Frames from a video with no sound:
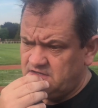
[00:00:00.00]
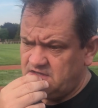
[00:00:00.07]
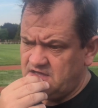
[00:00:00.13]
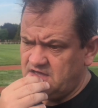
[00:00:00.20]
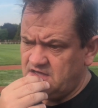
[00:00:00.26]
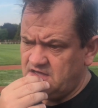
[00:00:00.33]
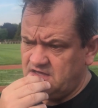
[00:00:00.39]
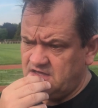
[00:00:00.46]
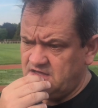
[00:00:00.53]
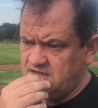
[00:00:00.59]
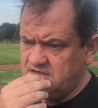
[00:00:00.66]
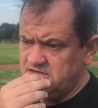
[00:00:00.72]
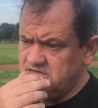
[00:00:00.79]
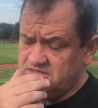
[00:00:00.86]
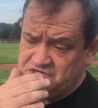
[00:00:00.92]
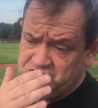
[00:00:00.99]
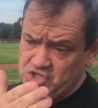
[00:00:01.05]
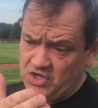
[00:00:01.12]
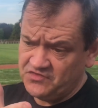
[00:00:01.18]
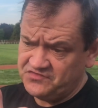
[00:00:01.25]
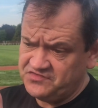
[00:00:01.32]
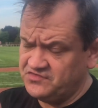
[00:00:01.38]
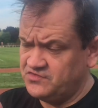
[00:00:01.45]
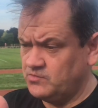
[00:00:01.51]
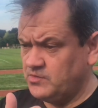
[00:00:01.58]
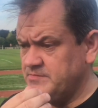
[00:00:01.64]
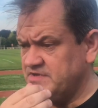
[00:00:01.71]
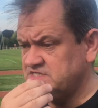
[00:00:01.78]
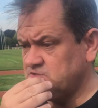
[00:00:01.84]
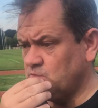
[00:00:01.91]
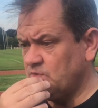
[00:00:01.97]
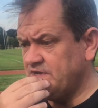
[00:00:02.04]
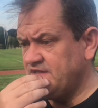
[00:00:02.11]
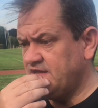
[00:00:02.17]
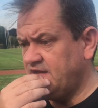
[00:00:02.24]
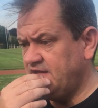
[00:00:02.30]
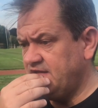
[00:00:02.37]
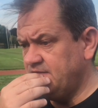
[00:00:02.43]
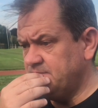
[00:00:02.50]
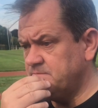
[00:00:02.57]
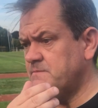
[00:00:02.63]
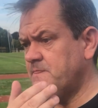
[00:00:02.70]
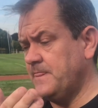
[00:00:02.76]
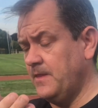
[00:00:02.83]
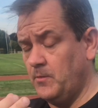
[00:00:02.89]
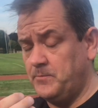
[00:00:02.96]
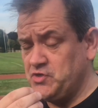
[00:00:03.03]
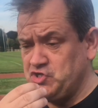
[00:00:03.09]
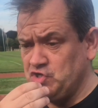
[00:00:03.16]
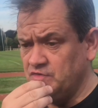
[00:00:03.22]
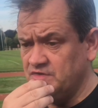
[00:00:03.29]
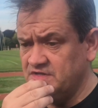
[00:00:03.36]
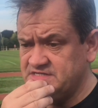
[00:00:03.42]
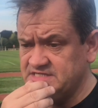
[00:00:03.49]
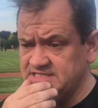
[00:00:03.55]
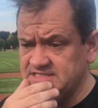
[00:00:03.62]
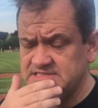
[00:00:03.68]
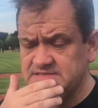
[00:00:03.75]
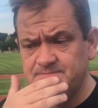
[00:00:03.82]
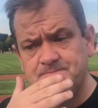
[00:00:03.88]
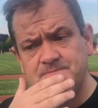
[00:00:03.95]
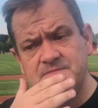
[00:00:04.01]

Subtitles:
the chances that we missed at Wingate, opportunities,